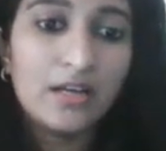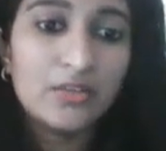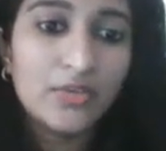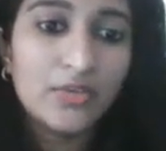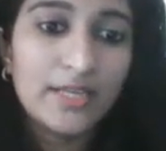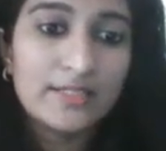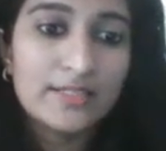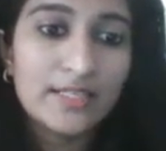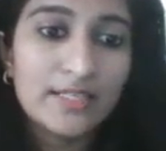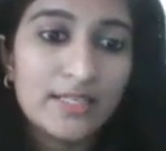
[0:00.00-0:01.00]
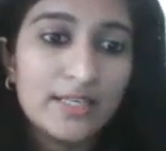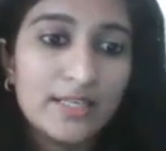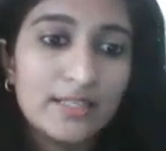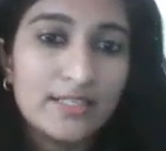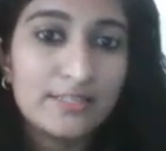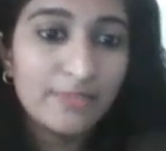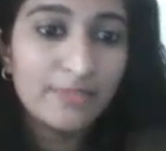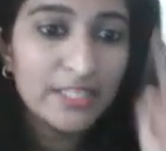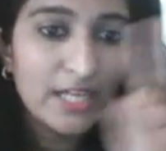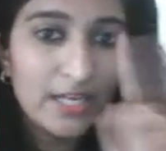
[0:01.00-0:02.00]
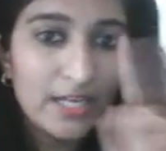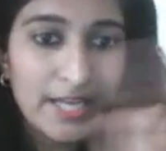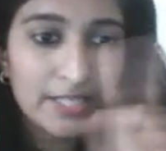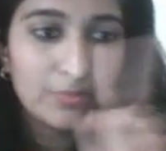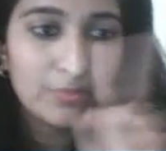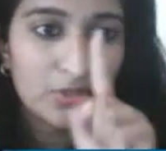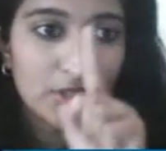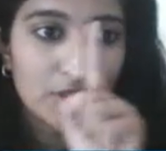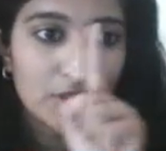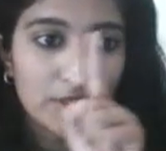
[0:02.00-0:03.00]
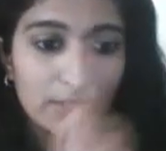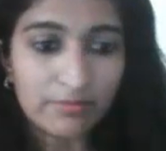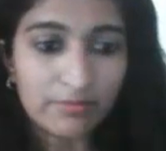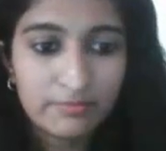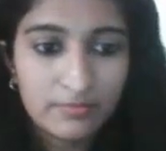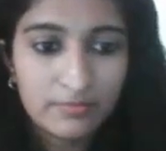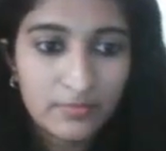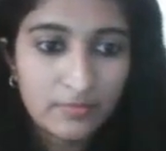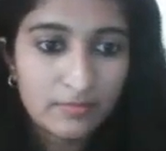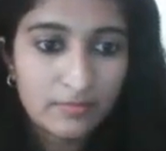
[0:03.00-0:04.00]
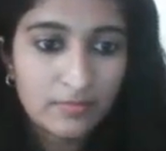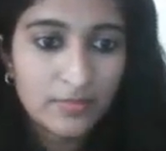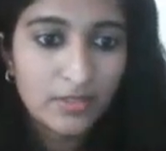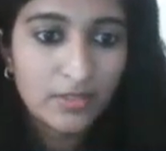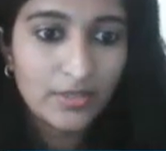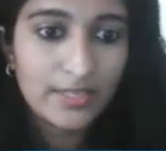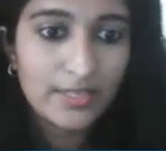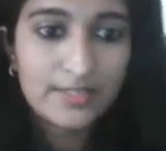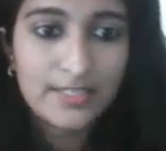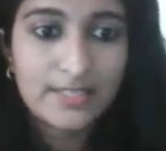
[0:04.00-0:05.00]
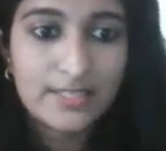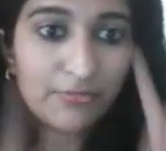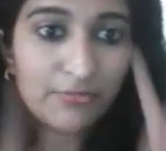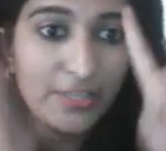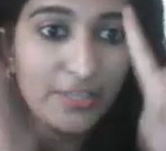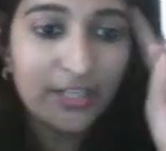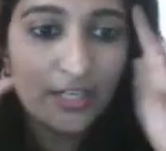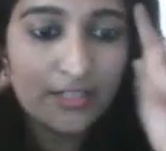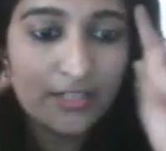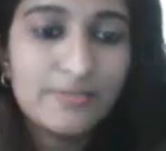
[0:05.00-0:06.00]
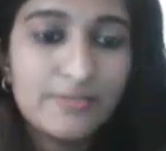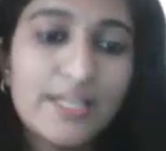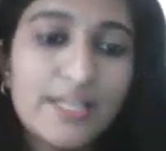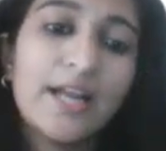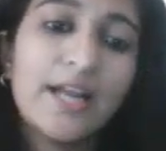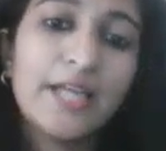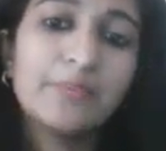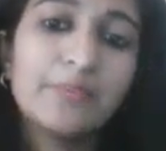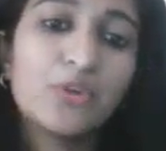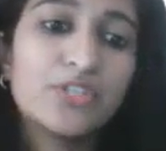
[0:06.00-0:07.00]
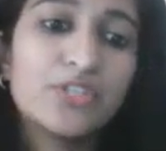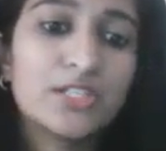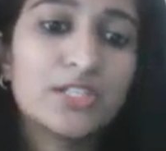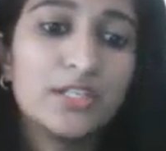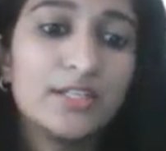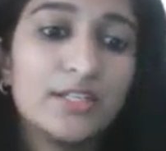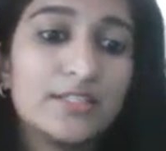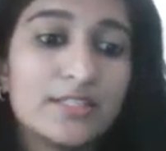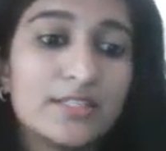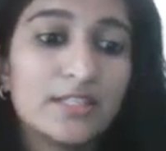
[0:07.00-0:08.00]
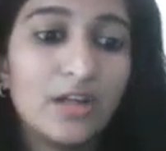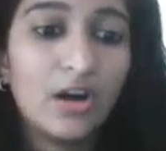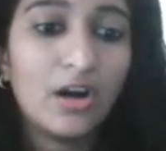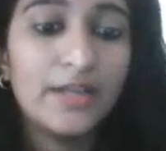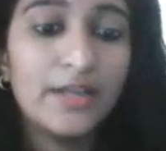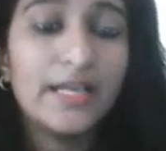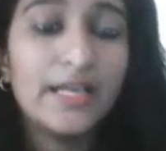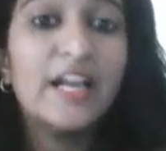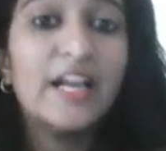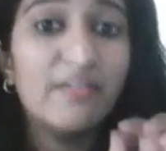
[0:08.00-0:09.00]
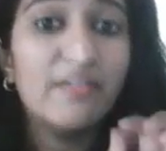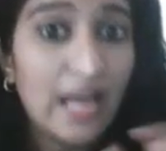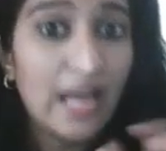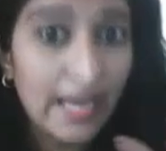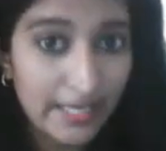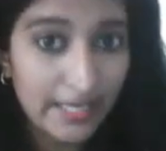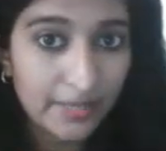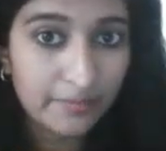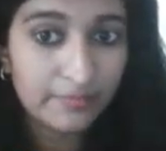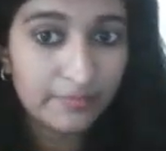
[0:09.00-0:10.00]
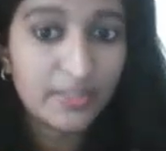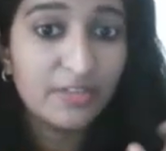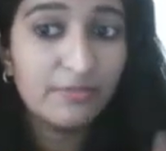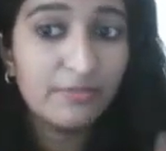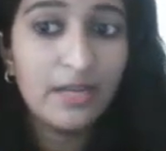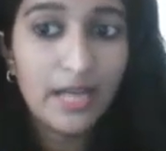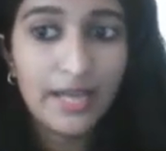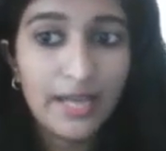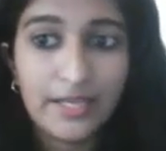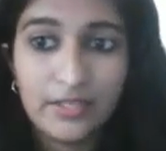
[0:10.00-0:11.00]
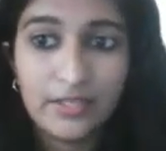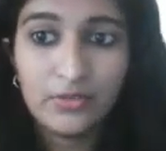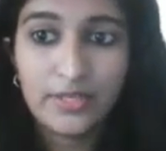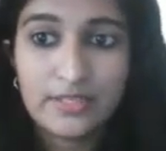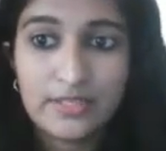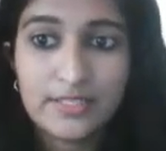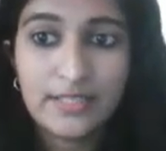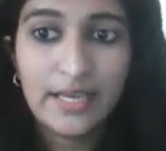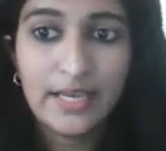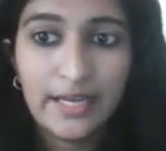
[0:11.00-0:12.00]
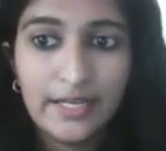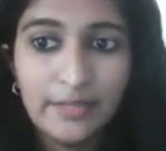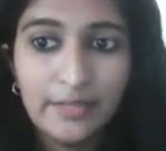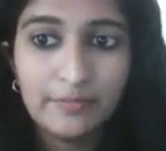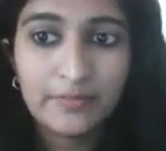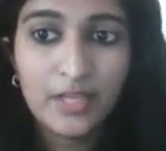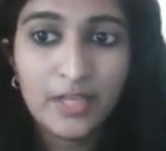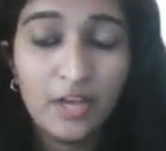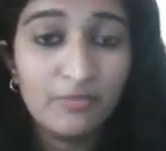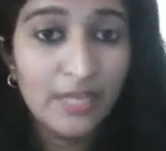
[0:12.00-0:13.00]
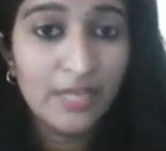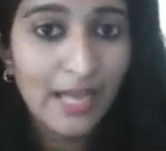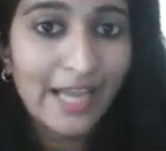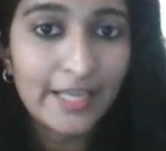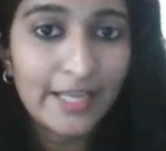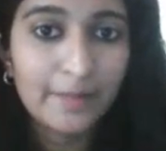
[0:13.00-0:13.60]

you can see this finger like projection. You can see some finger like projection. It is called villi. Villi, you can see the heading, villi.